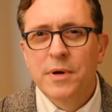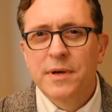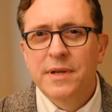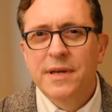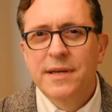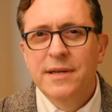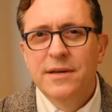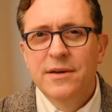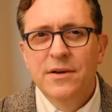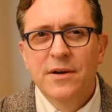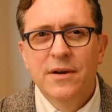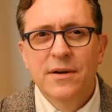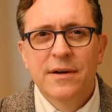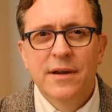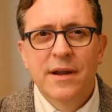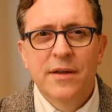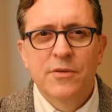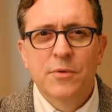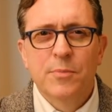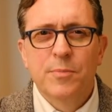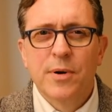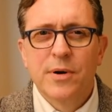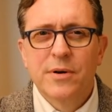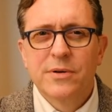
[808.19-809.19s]
to hear
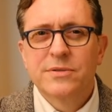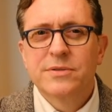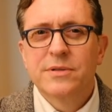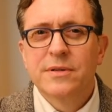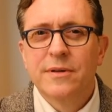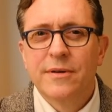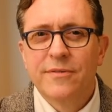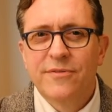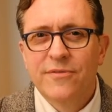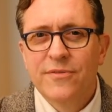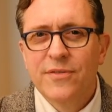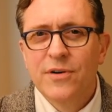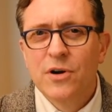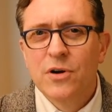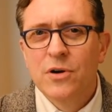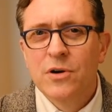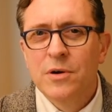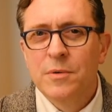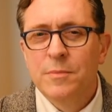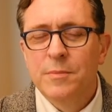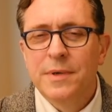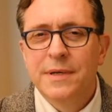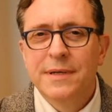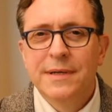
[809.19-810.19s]
another person
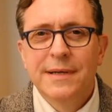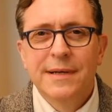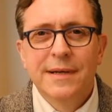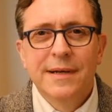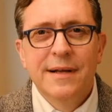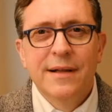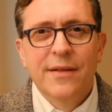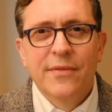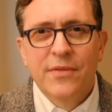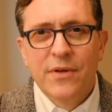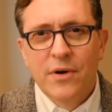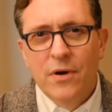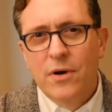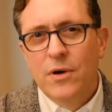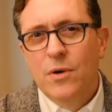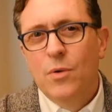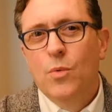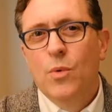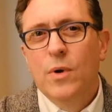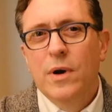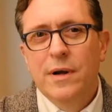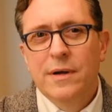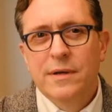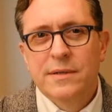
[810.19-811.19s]
affirm, there it
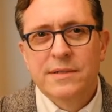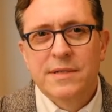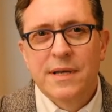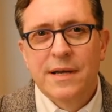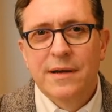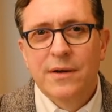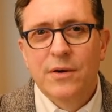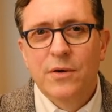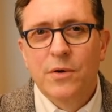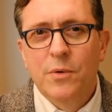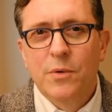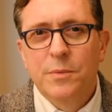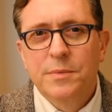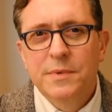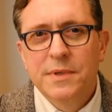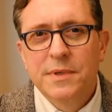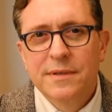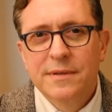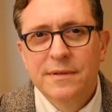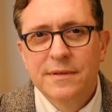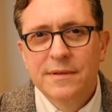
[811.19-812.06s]
was, I hoped.